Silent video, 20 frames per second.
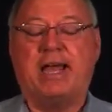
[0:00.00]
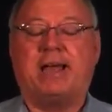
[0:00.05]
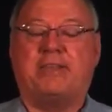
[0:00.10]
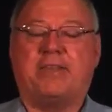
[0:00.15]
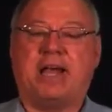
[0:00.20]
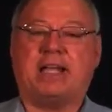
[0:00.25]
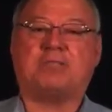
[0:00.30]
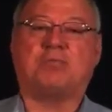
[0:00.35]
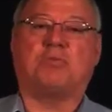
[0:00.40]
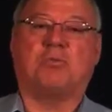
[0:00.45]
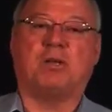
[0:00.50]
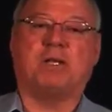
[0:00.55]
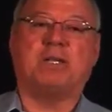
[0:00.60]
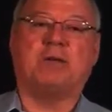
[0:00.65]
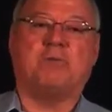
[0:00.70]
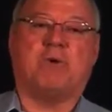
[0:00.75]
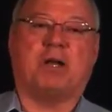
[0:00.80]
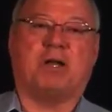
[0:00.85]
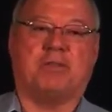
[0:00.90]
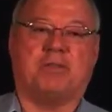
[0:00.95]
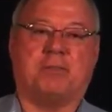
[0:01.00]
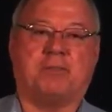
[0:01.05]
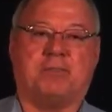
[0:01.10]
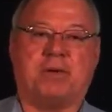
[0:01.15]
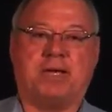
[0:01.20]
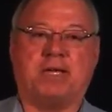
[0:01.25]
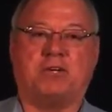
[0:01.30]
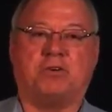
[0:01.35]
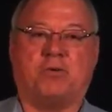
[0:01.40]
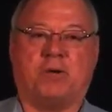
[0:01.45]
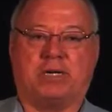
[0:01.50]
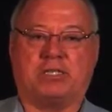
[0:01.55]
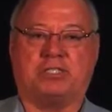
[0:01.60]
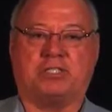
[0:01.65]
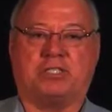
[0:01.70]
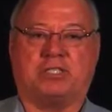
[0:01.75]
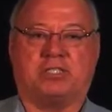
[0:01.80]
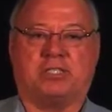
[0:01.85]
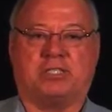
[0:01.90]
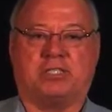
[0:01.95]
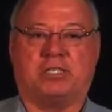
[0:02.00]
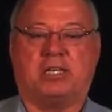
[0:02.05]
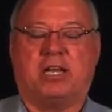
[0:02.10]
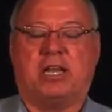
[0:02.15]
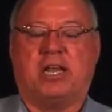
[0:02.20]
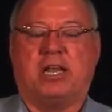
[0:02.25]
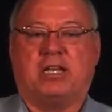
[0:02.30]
That's really one of the big questions.